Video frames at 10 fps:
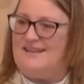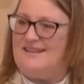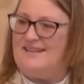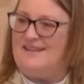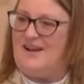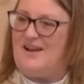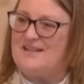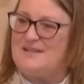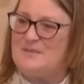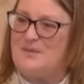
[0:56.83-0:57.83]
The
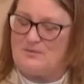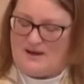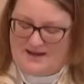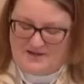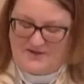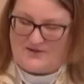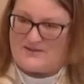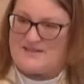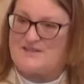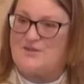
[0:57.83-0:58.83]
gospel writer
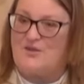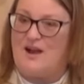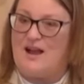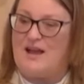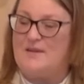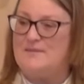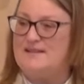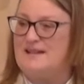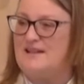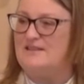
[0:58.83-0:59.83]

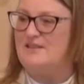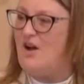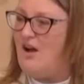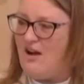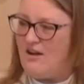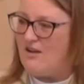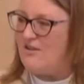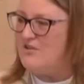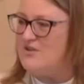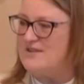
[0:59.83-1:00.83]
describes a
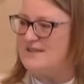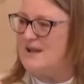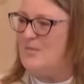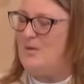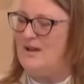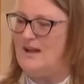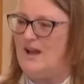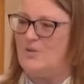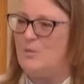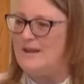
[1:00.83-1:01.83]
large, somewhat
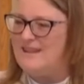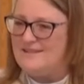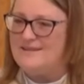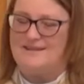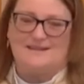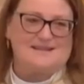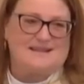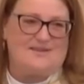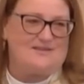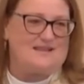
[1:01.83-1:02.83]
unwieldy, it
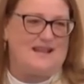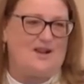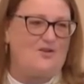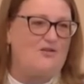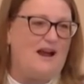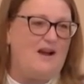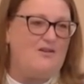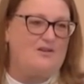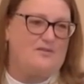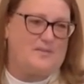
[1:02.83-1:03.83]
sounds like, crowd of